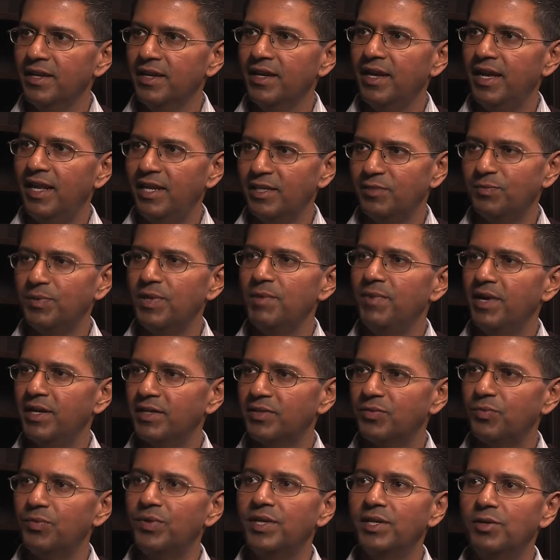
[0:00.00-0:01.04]
LSP
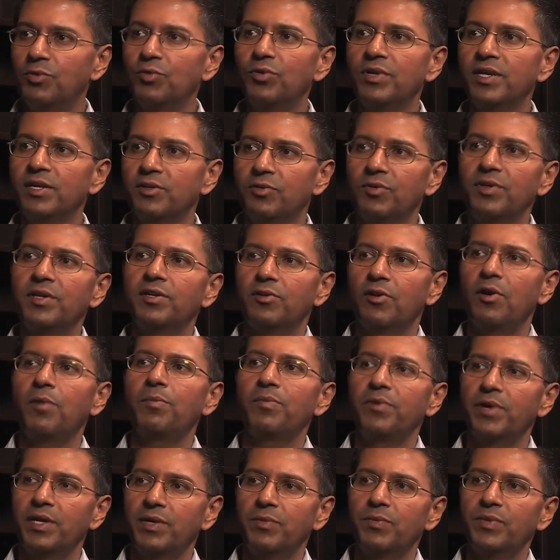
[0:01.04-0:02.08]
mesh, we do need to
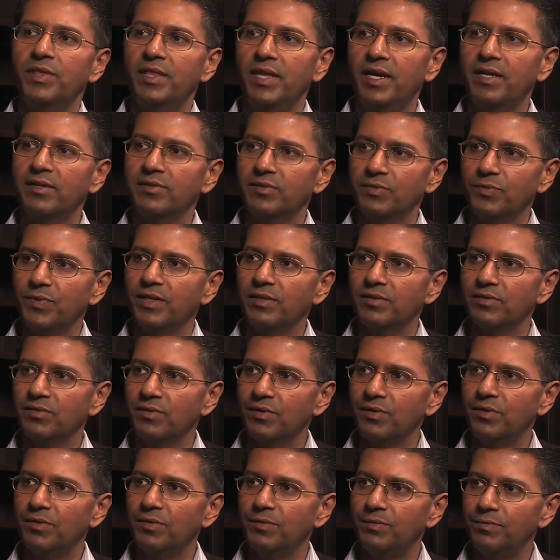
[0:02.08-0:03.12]
interoperate with that as well.
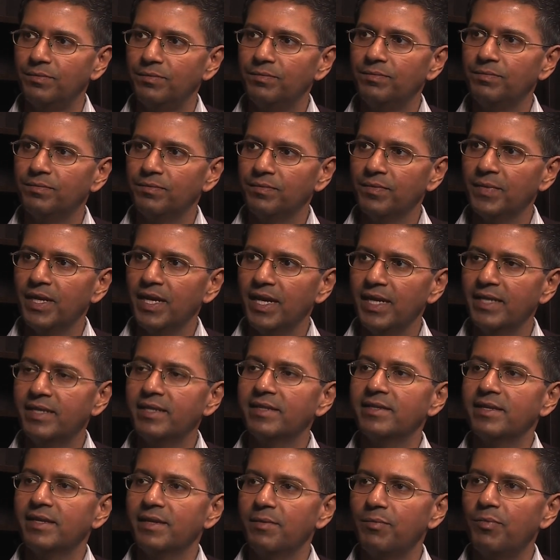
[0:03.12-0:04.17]
So it
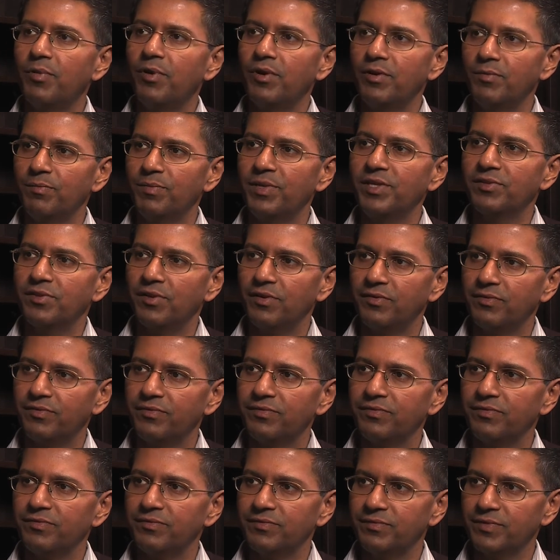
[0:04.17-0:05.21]
is an important piece of
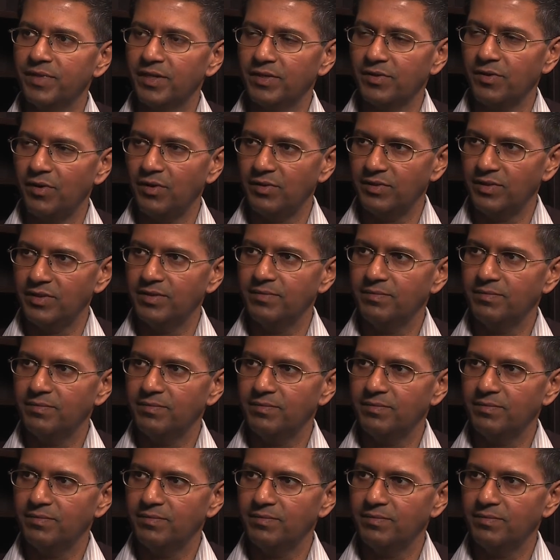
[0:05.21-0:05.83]
technology.